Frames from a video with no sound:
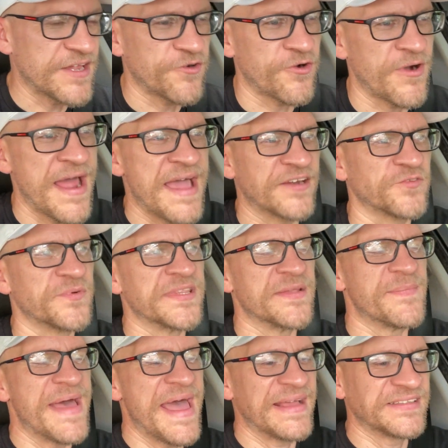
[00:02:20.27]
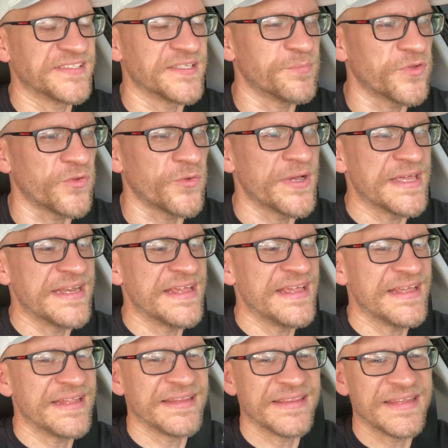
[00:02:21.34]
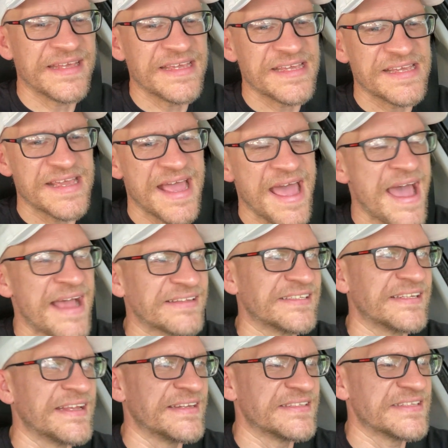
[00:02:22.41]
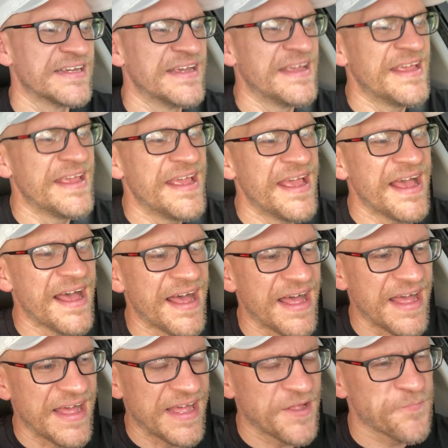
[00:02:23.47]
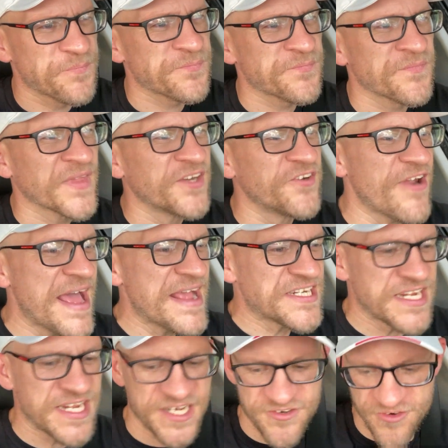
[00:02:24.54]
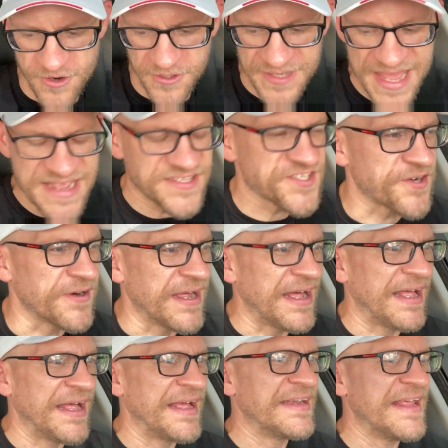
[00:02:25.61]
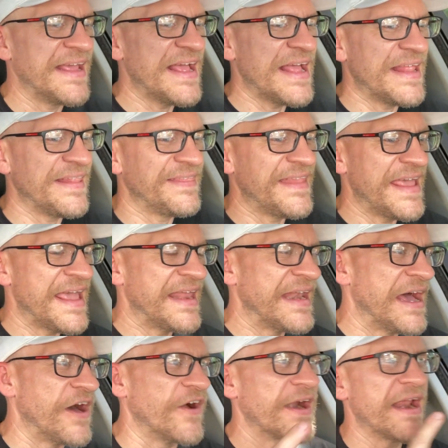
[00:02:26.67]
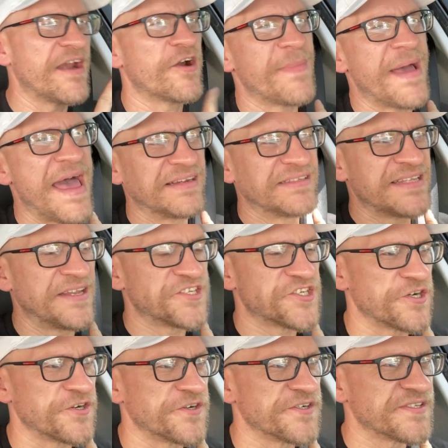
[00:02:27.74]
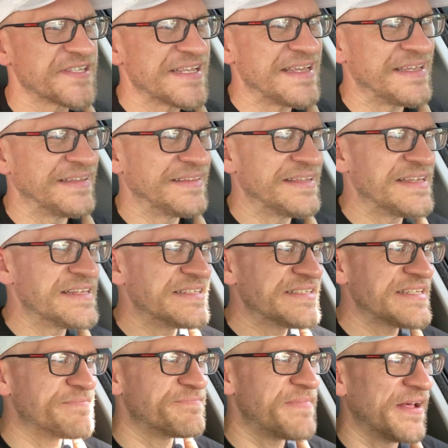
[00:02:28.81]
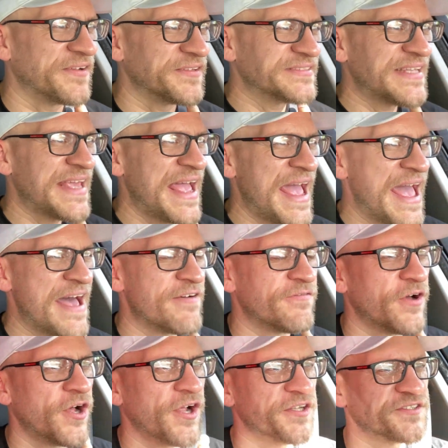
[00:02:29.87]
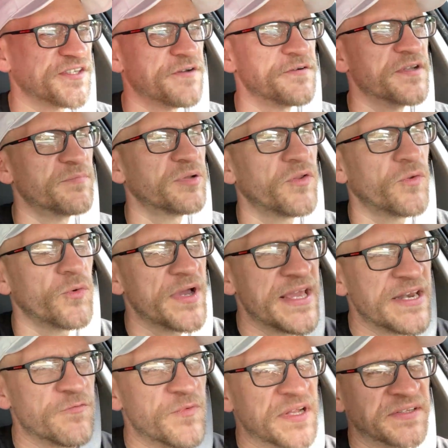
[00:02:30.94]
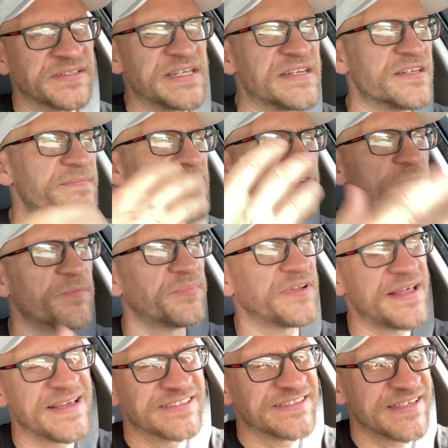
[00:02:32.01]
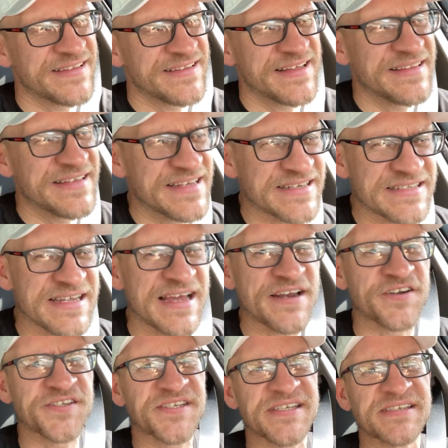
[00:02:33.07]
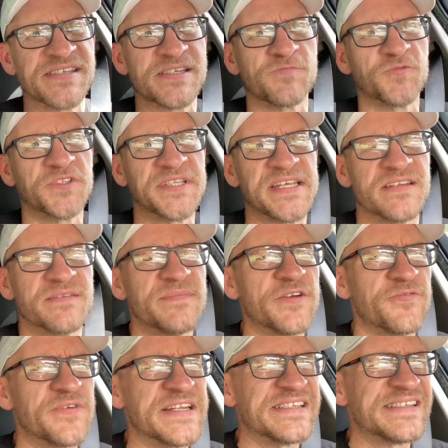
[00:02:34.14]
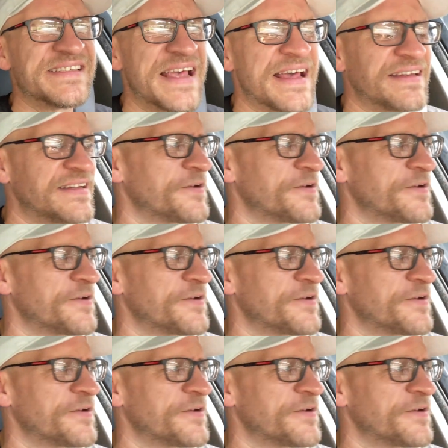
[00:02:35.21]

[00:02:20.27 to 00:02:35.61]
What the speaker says: cracked when the bags deployed in the accident, traction control lights are on, and then our airbag tensioners in the seat belts have also deployed, will need to be replaced, and then the entire system will need to be reset.